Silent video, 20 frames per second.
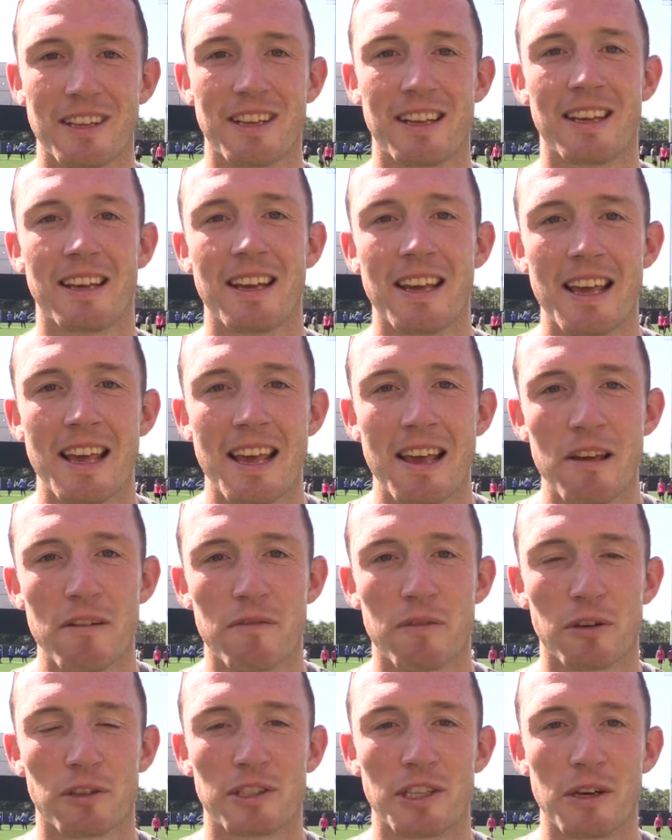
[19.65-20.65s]
the
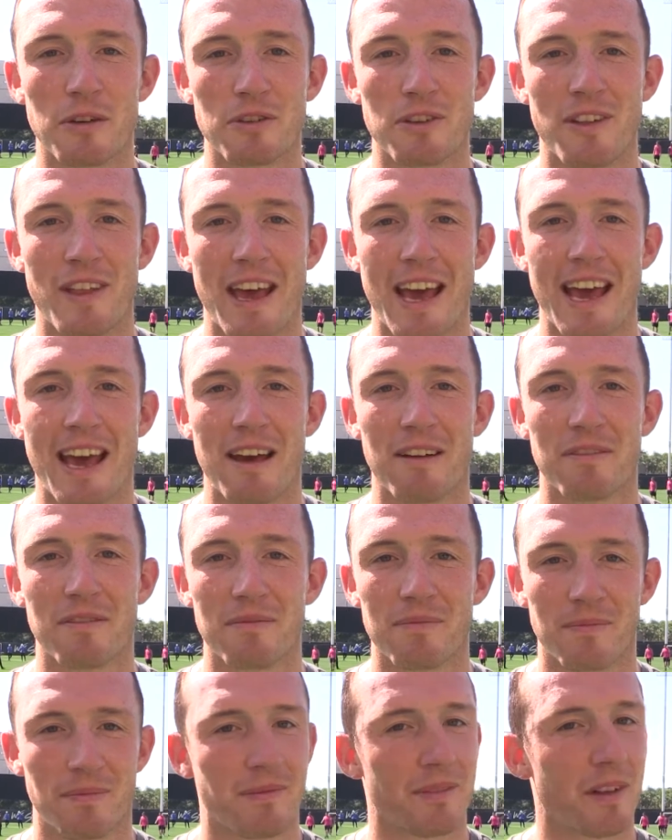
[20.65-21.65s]
four children that I
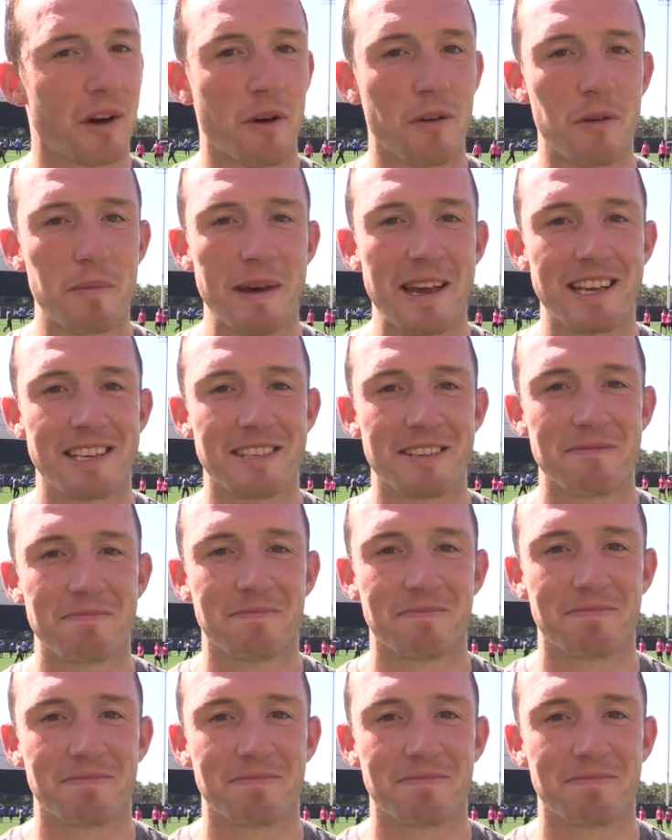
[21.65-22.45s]
have. All the best.